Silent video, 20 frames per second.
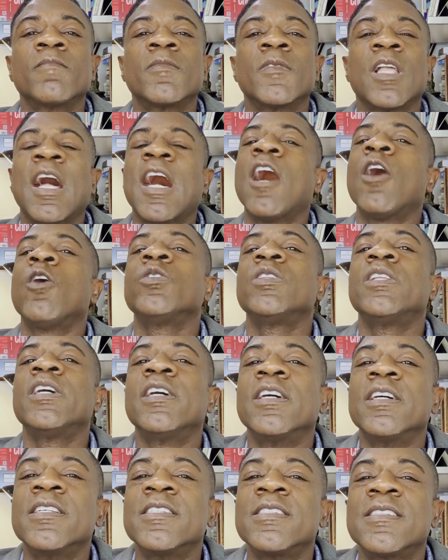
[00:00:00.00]
How
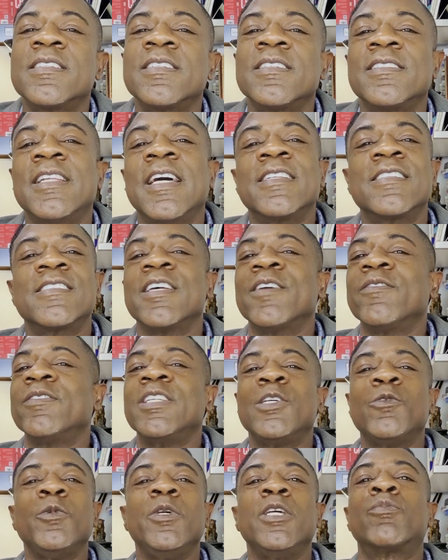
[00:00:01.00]
does that
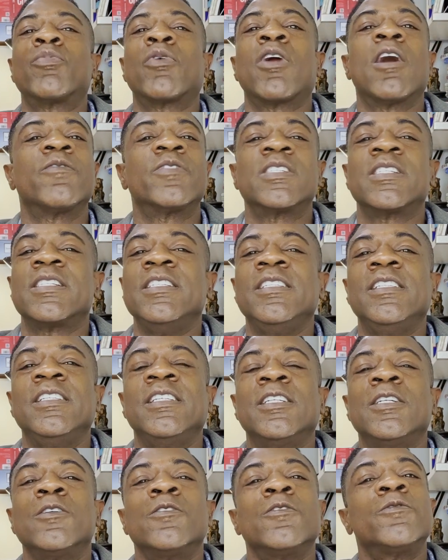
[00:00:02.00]
70-week
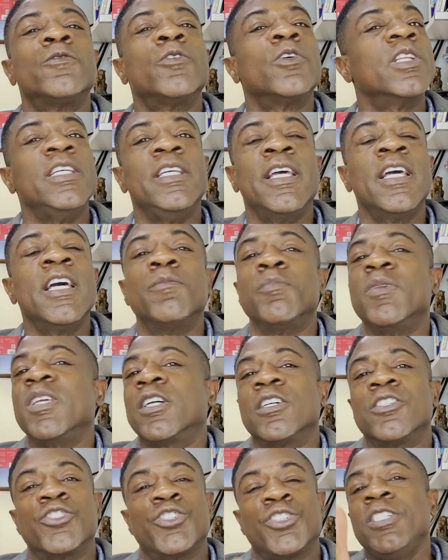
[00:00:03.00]
prophecy fully end?
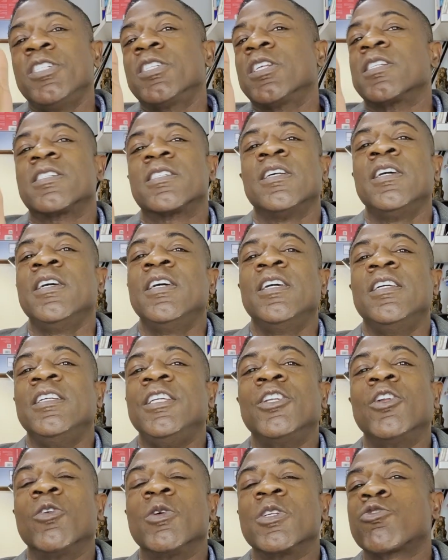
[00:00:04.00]
Because Jesus,
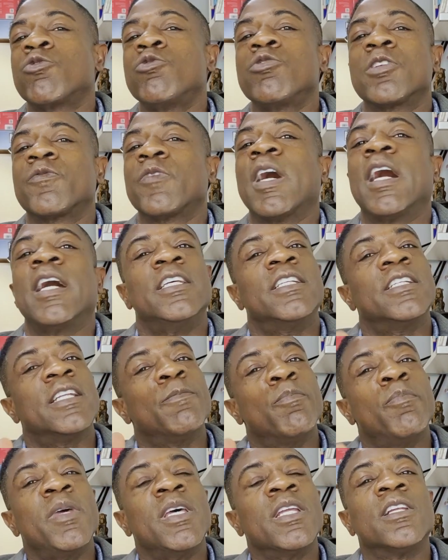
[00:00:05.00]
is crucified in the
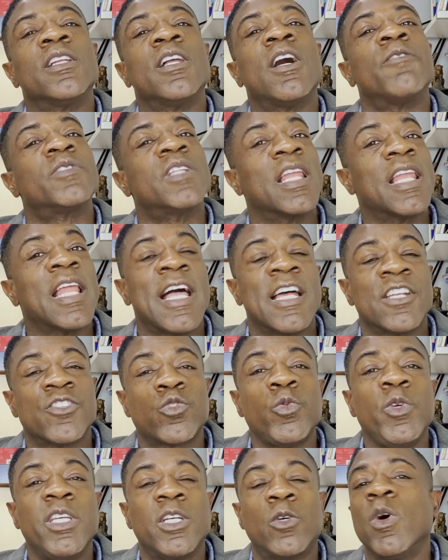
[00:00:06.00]
middle of the
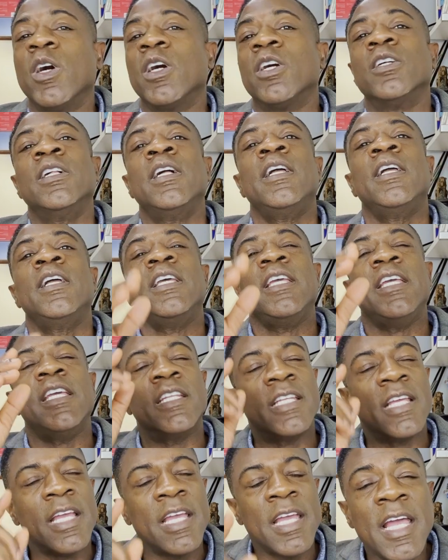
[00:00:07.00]
last week. Well,
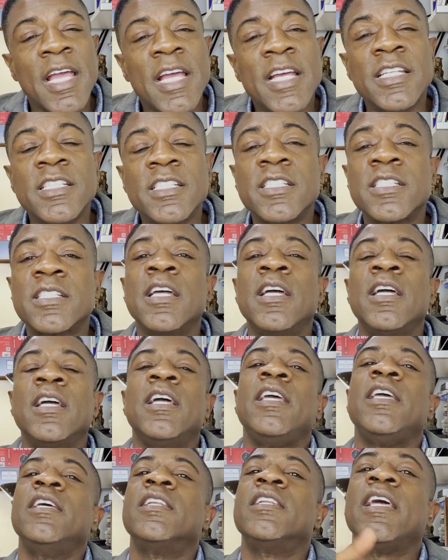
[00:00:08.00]
it ends
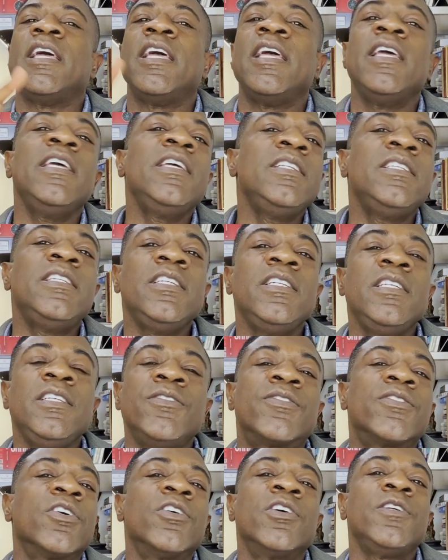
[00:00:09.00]
in AD
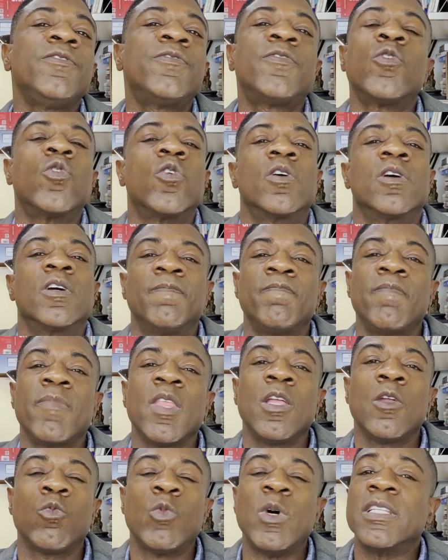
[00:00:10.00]
34.
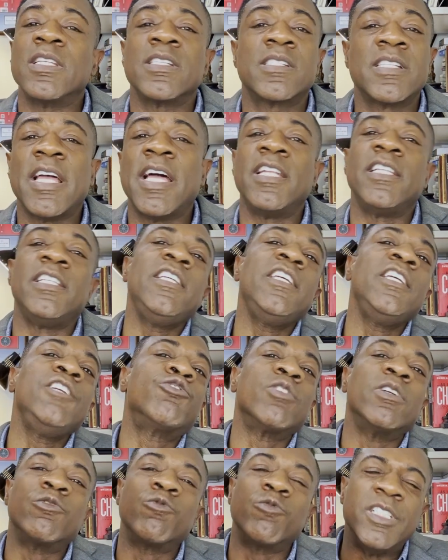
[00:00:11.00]
When the
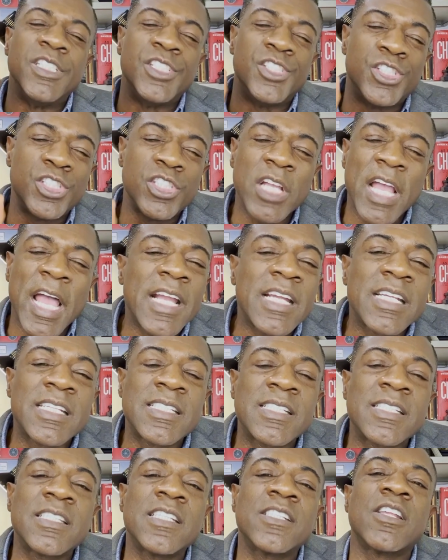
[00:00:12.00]
Sanhedrin
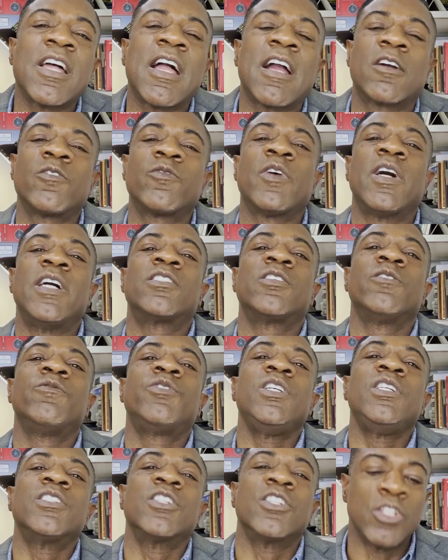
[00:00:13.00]
rejects the sacrifice of
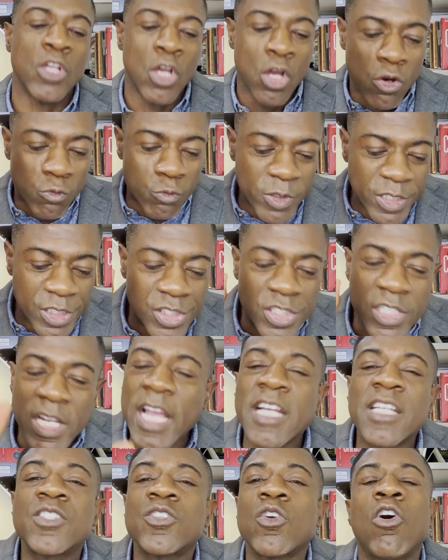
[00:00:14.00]
Jesus,
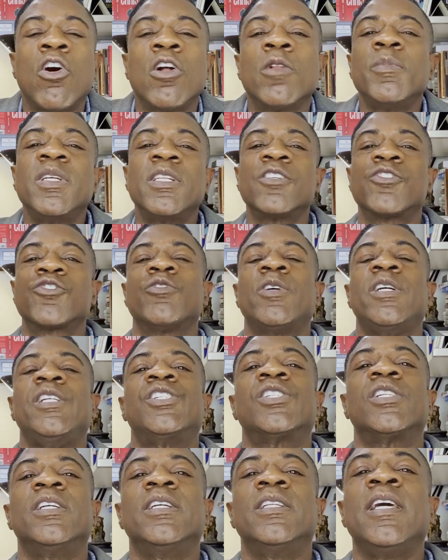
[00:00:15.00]
rejects all
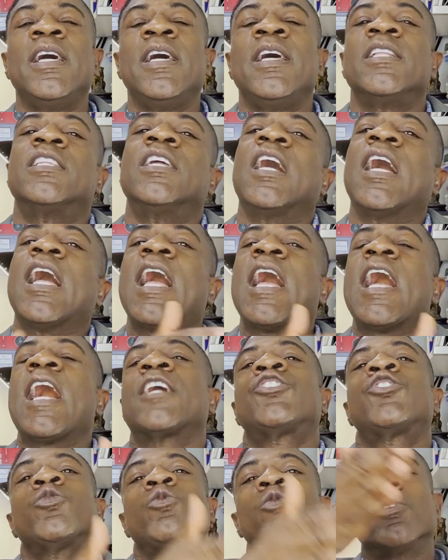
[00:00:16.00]
ministration, the
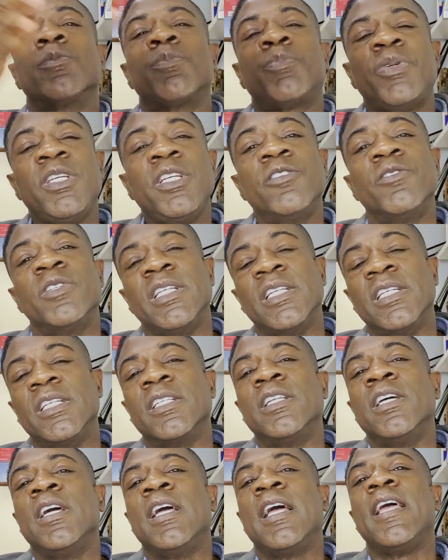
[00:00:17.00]
actual
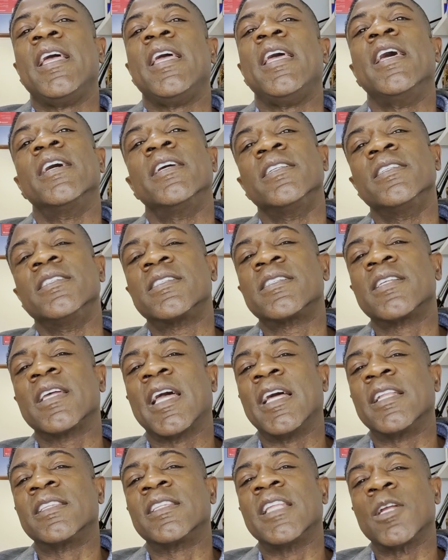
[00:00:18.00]
period ends
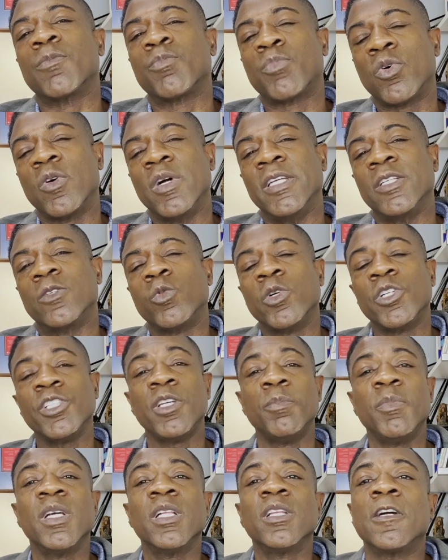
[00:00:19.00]
at that point.
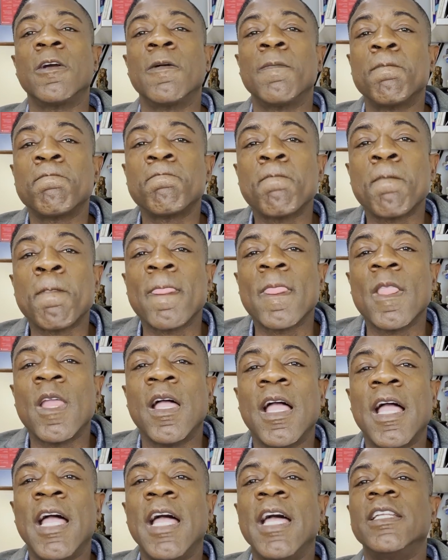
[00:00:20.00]
William Miller
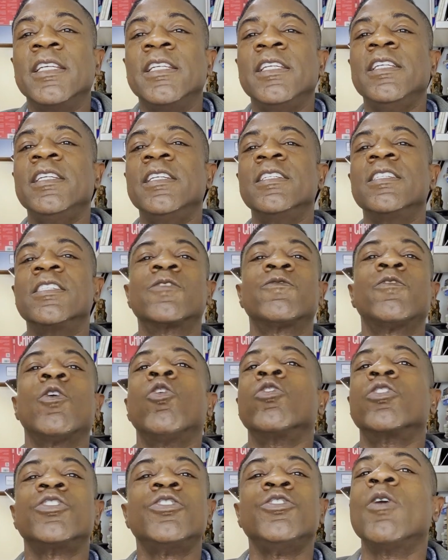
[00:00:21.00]
and his
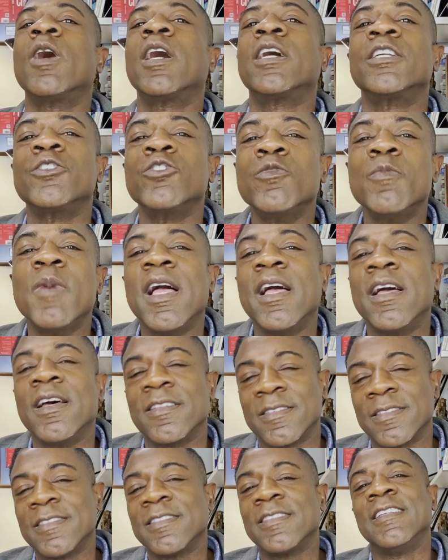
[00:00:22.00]
folks knew how to do
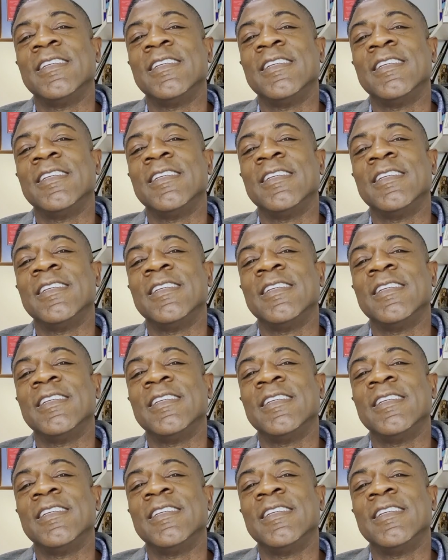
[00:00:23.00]
math.